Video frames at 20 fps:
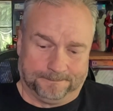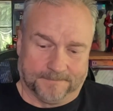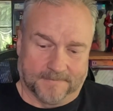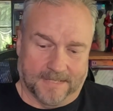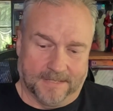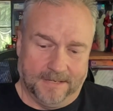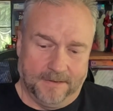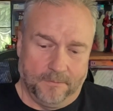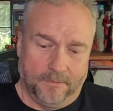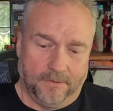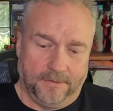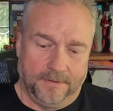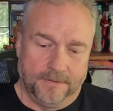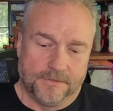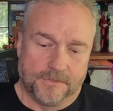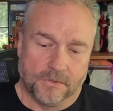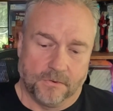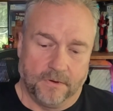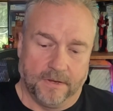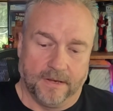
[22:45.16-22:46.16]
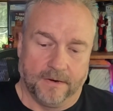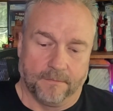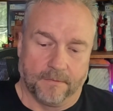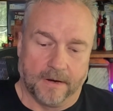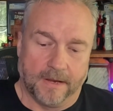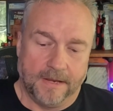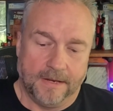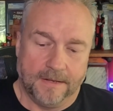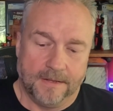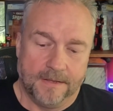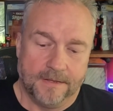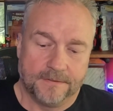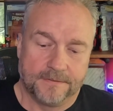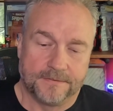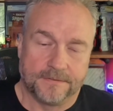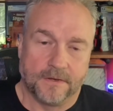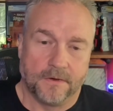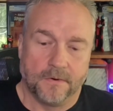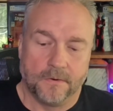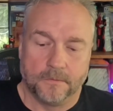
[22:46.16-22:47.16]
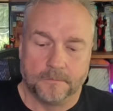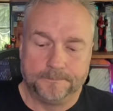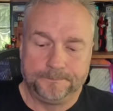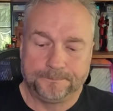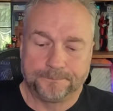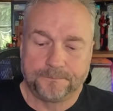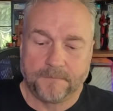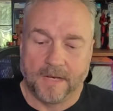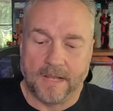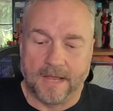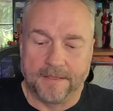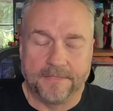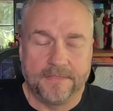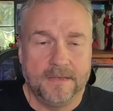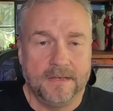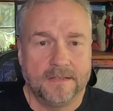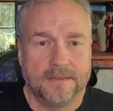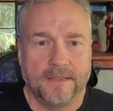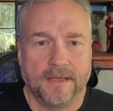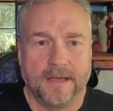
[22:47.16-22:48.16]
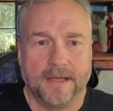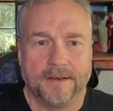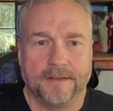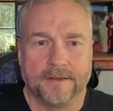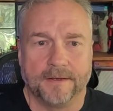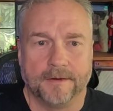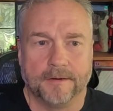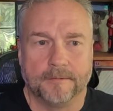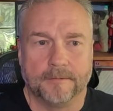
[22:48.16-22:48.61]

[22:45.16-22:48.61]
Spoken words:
I didn't really enjoy it. Right. So I think that.